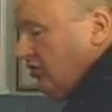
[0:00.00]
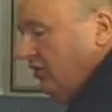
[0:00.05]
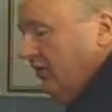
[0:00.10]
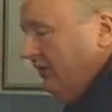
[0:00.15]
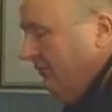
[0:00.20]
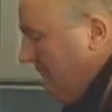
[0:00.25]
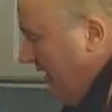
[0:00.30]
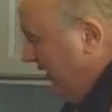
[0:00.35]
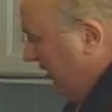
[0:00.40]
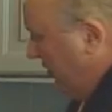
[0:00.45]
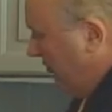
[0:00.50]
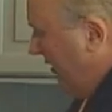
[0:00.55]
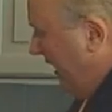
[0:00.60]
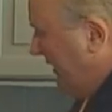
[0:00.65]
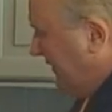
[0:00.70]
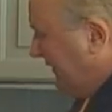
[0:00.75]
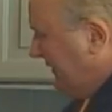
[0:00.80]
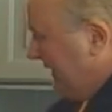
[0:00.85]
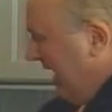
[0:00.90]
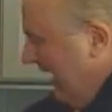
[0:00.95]
they'll make a
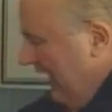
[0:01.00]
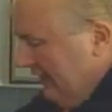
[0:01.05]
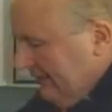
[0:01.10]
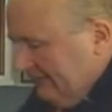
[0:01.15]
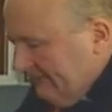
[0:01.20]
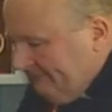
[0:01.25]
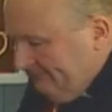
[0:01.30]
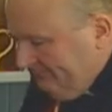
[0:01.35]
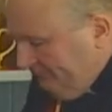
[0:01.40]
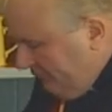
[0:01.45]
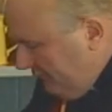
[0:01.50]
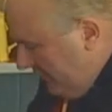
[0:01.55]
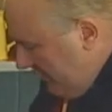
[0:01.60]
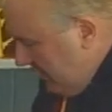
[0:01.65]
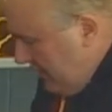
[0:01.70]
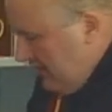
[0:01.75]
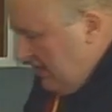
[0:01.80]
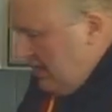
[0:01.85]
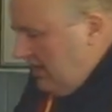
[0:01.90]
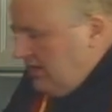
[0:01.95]
great stock.
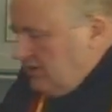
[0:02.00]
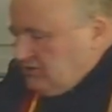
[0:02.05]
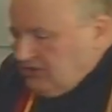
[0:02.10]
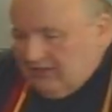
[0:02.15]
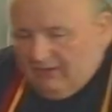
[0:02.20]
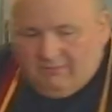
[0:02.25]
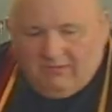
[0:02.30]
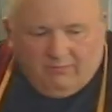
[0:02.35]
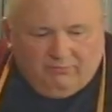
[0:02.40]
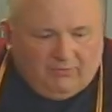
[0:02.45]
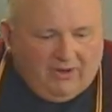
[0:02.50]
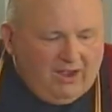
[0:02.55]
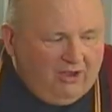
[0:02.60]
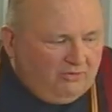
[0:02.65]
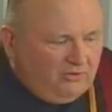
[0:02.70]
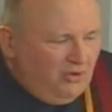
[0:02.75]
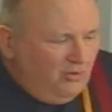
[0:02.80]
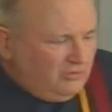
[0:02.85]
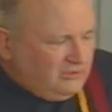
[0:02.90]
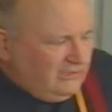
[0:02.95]
So let me
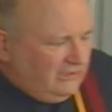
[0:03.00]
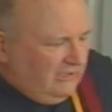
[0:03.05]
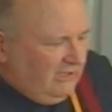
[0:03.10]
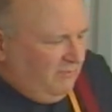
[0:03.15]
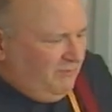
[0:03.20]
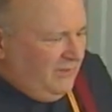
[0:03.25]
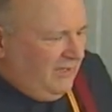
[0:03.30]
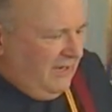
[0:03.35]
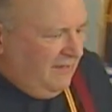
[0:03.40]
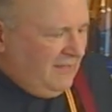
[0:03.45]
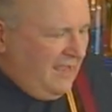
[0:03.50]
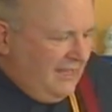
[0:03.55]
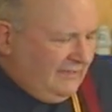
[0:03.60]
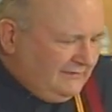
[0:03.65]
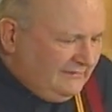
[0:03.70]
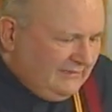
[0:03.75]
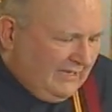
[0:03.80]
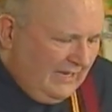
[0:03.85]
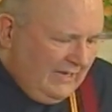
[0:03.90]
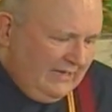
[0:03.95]
brown those a little bit on that
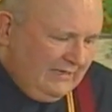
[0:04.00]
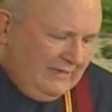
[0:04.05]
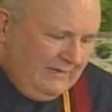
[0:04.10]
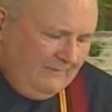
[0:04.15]
side.